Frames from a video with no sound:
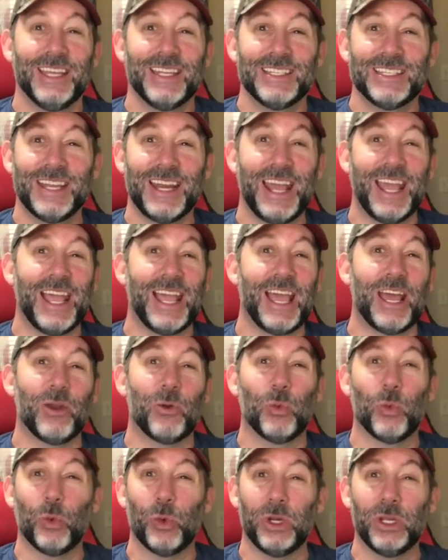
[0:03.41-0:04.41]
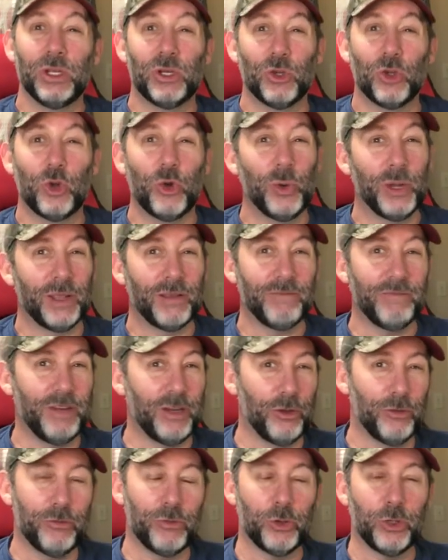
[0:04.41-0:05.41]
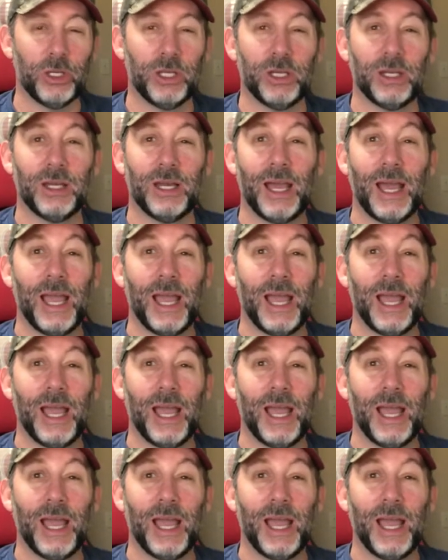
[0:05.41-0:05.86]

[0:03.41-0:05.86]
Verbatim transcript: Today I got a real quick video for you.